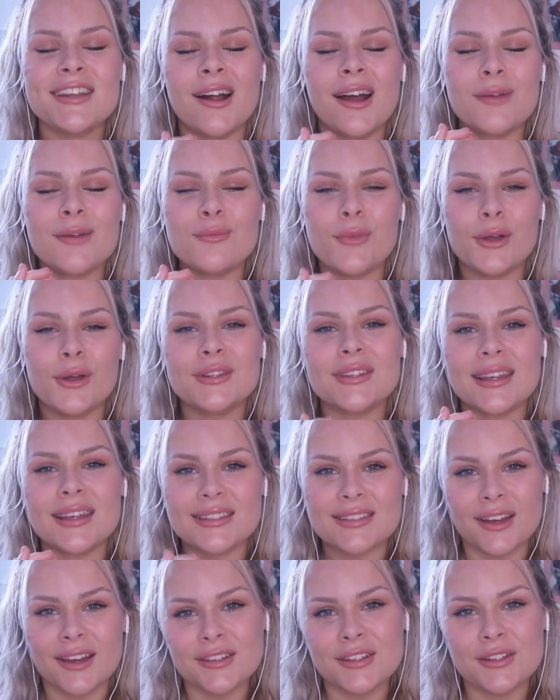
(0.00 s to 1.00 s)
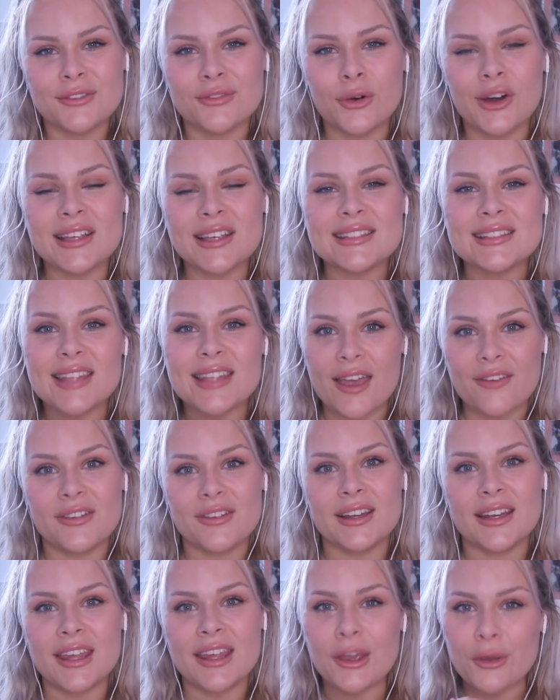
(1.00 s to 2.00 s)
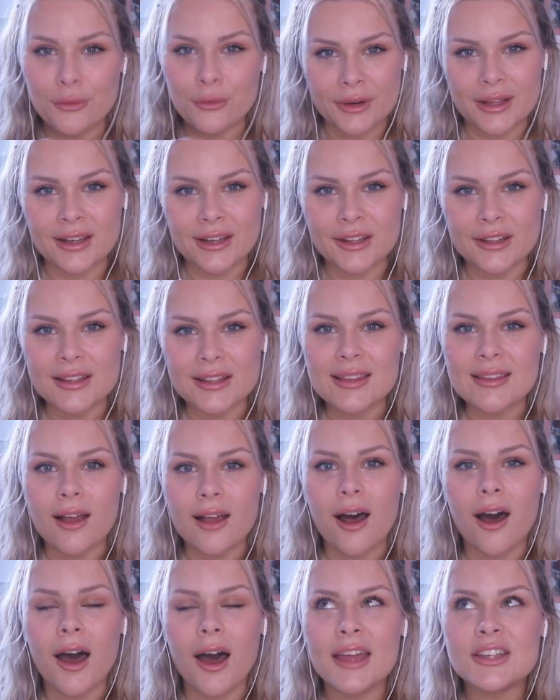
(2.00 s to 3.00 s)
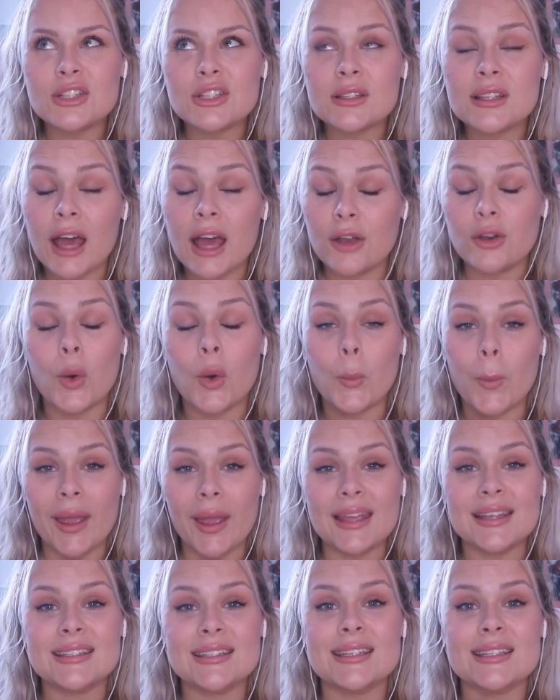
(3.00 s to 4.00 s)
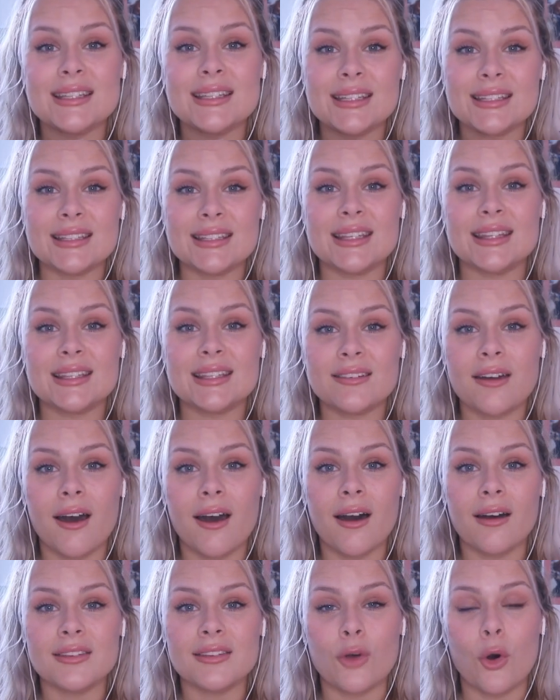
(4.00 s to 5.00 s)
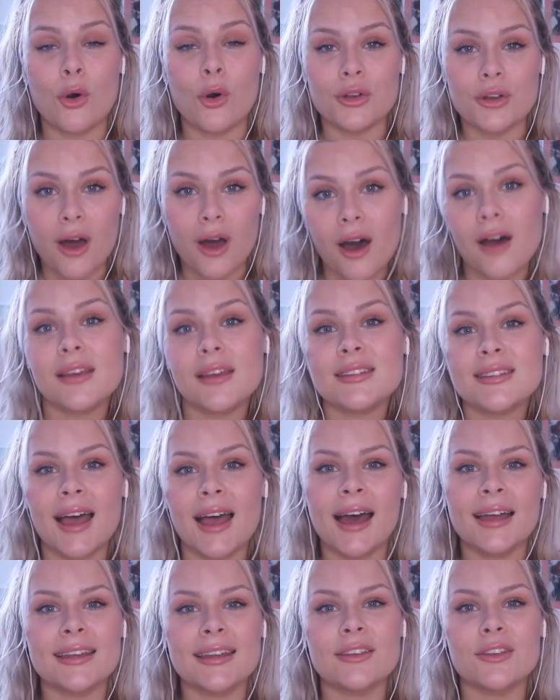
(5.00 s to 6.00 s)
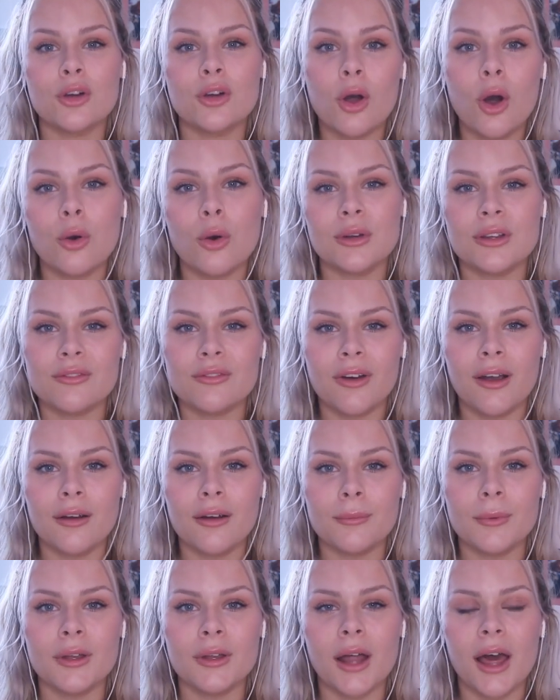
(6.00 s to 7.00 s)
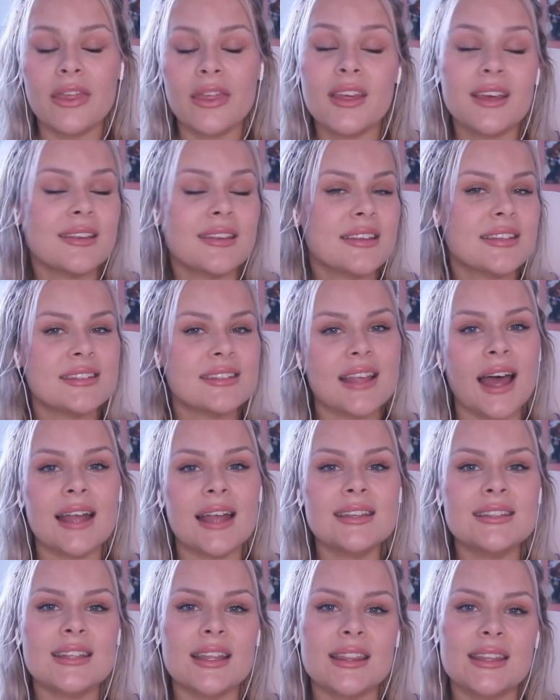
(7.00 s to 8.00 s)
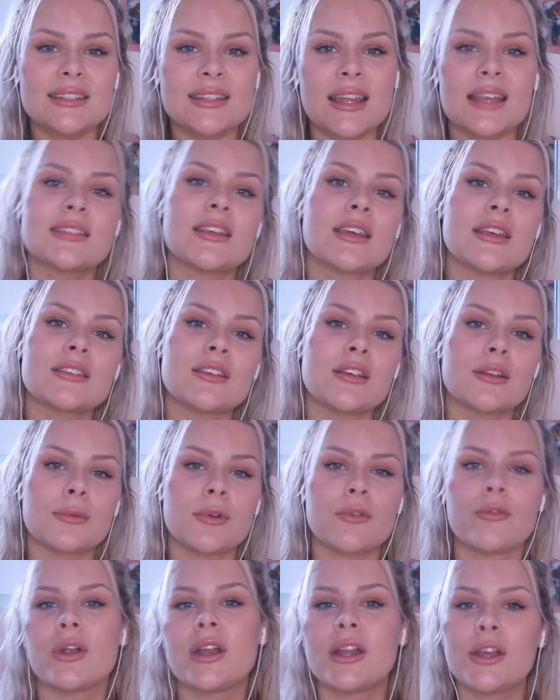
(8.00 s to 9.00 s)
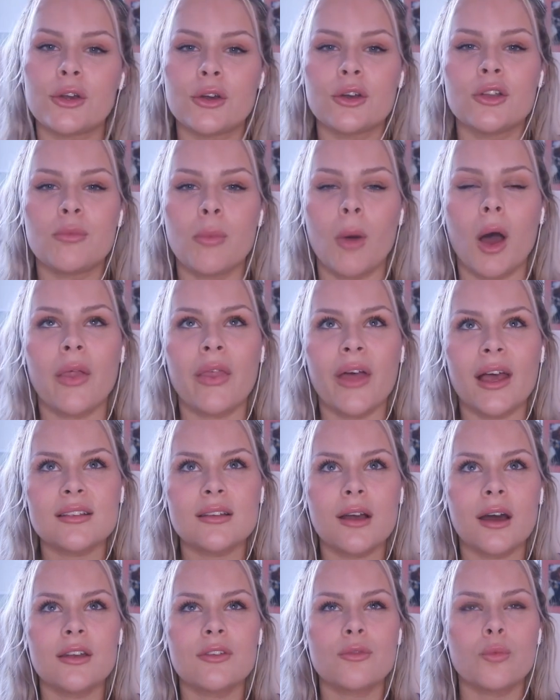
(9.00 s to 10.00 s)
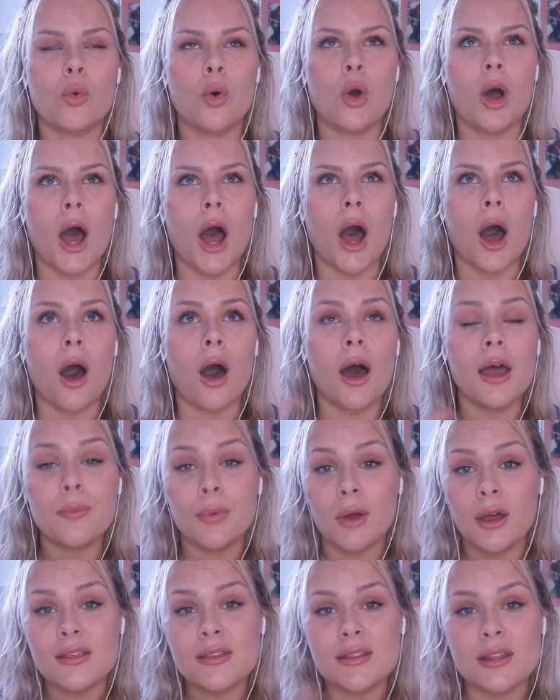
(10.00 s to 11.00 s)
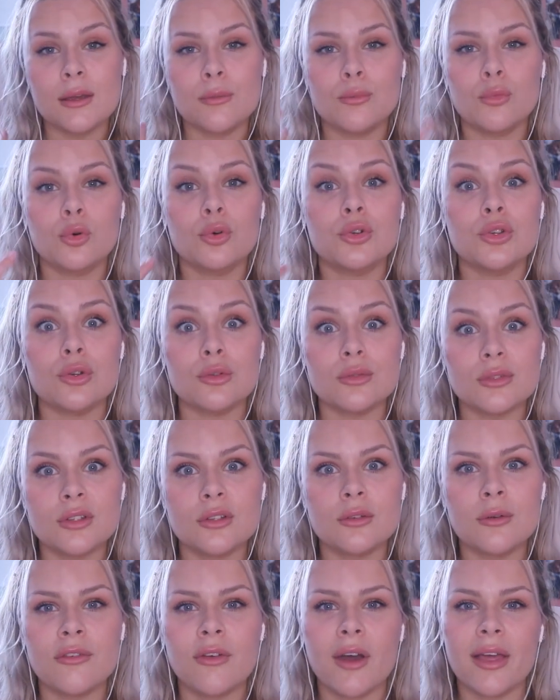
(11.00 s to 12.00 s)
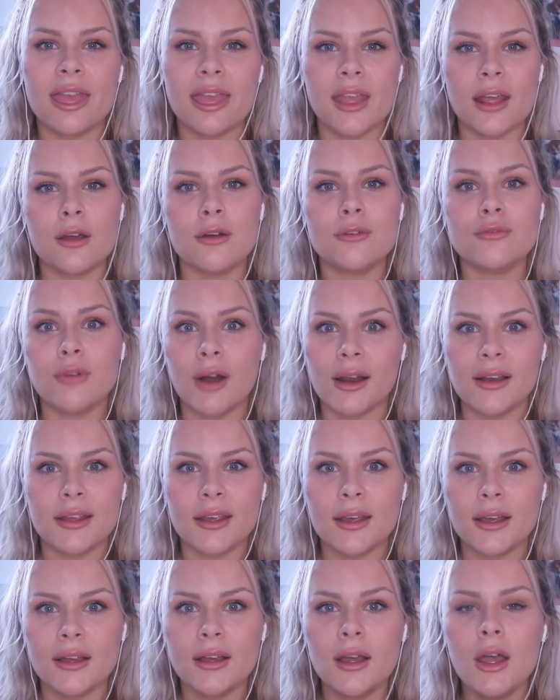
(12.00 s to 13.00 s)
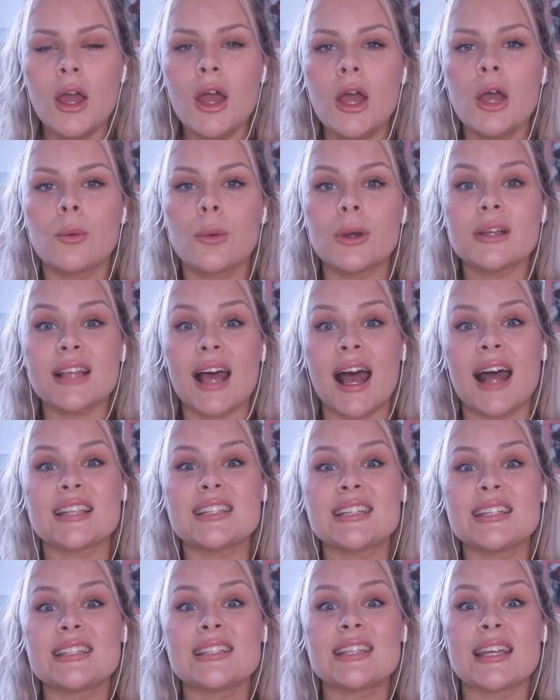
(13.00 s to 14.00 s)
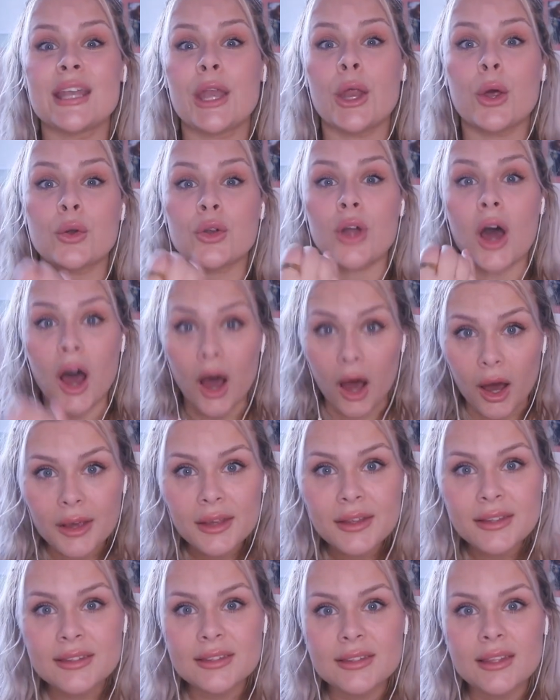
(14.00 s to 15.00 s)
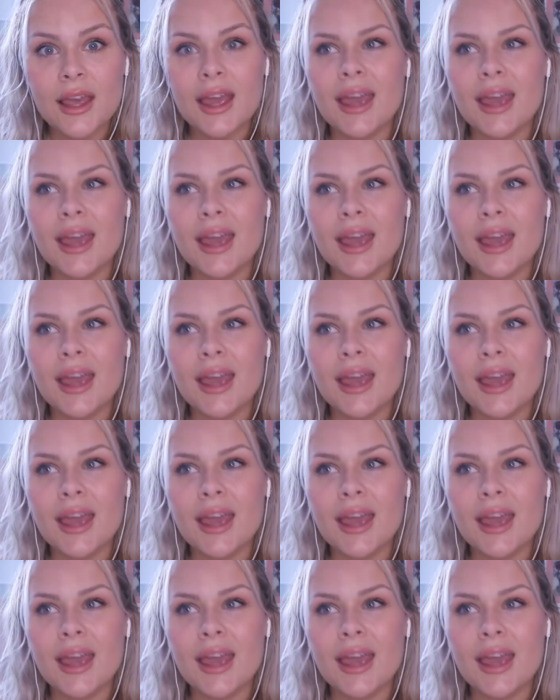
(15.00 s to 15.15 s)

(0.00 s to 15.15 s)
I'm most excited for is definitely Greenland's. I just cannot wait to see these cars on ice and in the cold environment. I think the sand and the desert is going to be really good, but that's kind of what I personally am more used to if I think of rallying, whereas actually seeing it on ice